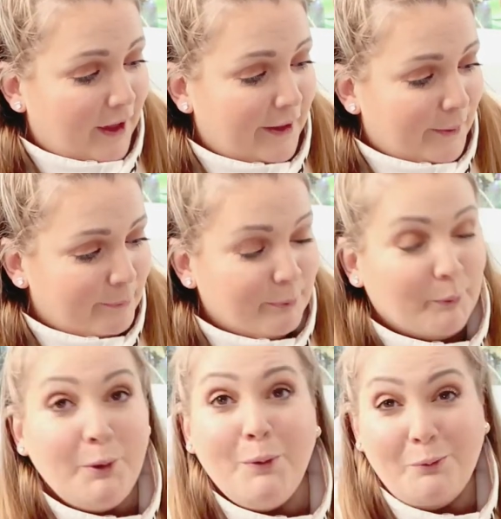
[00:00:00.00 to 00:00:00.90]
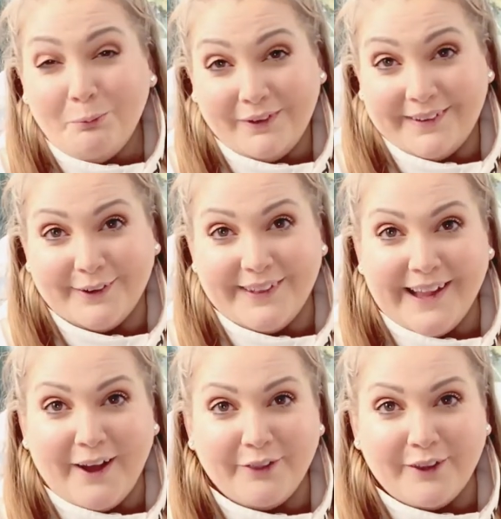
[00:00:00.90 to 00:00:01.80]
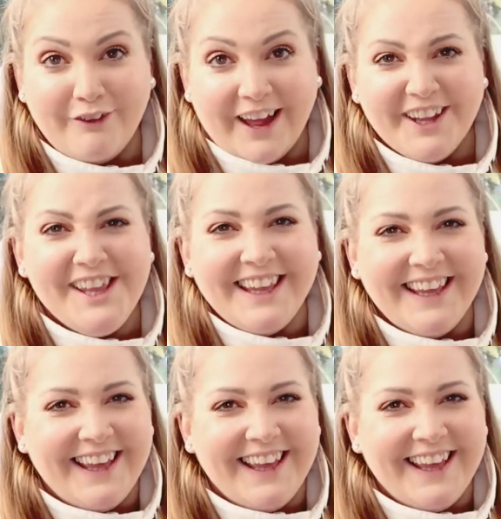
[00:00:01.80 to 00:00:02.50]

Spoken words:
But we won't discuss that on the channel.